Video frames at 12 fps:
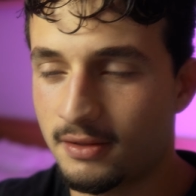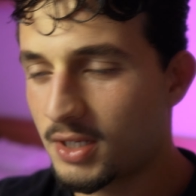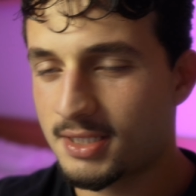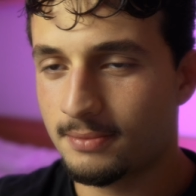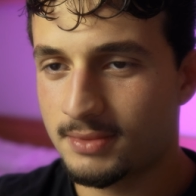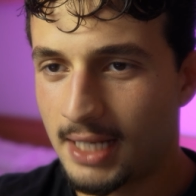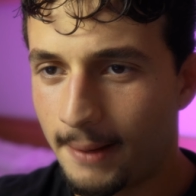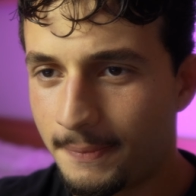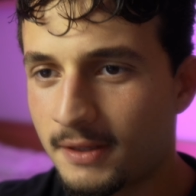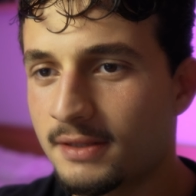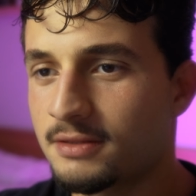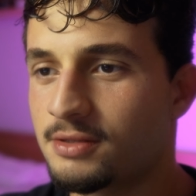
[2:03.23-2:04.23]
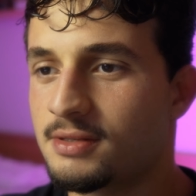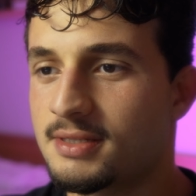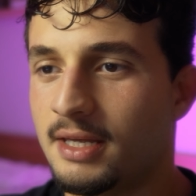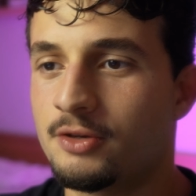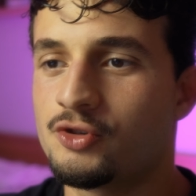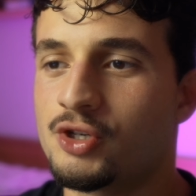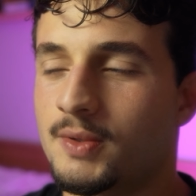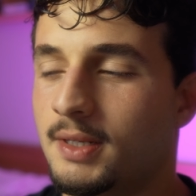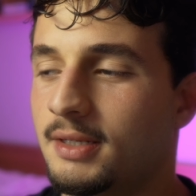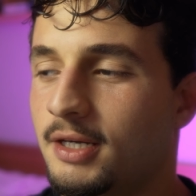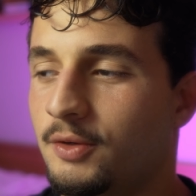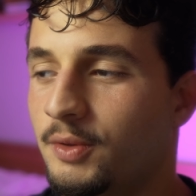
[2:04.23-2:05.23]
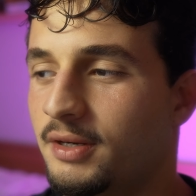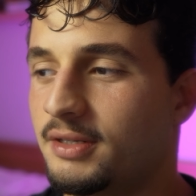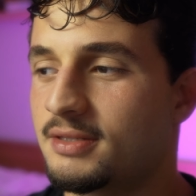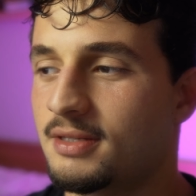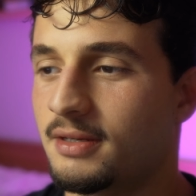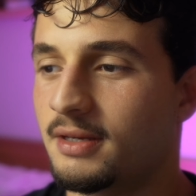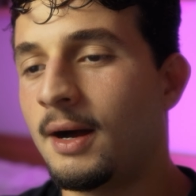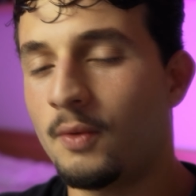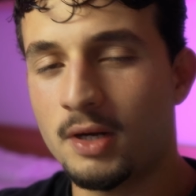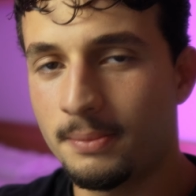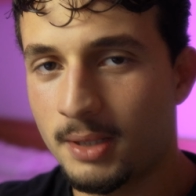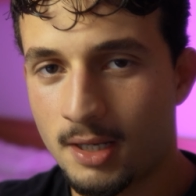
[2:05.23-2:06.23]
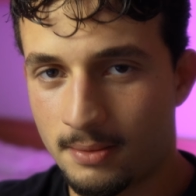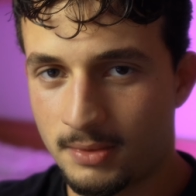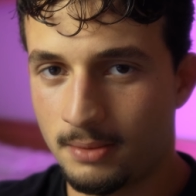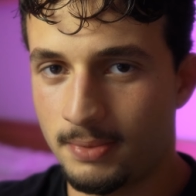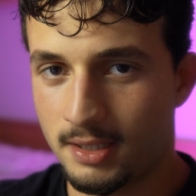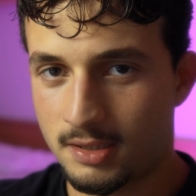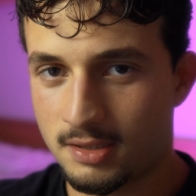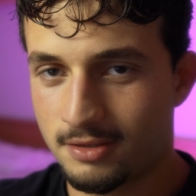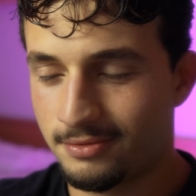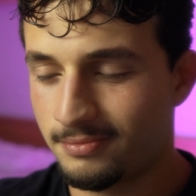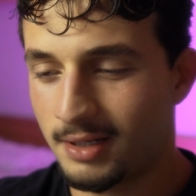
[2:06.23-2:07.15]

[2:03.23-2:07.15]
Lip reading: because I'm tapping into this energy right now where it's like, I want to become the best.